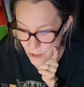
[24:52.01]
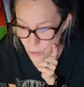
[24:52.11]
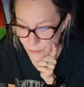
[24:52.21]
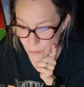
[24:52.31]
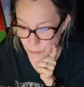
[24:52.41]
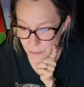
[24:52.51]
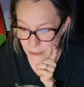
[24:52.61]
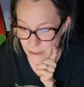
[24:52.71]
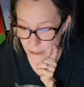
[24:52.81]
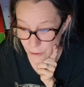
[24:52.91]
one where
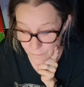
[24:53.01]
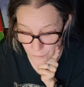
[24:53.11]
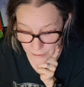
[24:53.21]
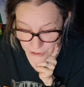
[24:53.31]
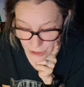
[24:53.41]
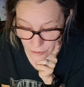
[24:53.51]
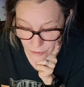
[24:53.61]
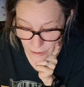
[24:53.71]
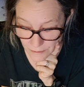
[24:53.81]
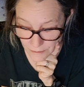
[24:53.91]
we cared for each
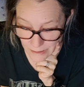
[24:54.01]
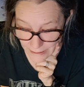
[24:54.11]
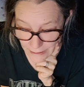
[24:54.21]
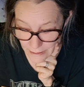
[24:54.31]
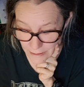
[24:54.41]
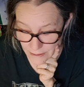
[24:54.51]
other and the planet